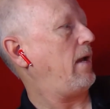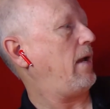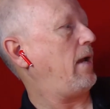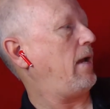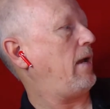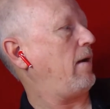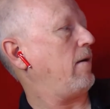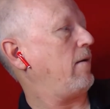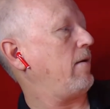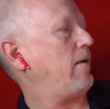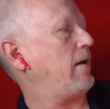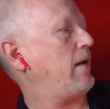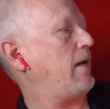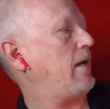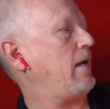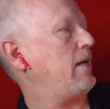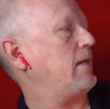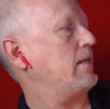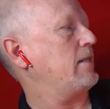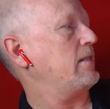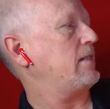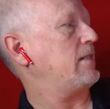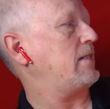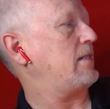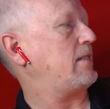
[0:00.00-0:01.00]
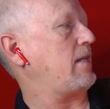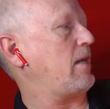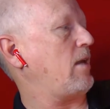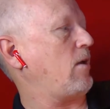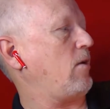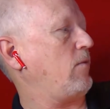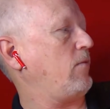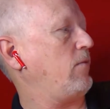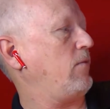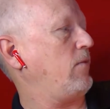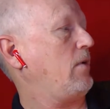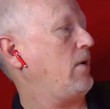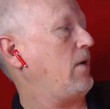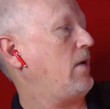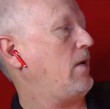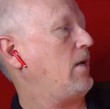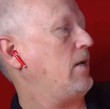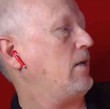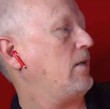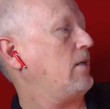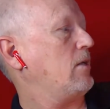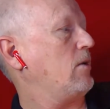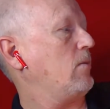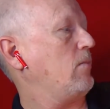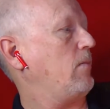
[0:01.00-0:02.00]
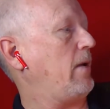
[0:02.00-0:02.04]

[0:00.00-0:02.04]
hairy self to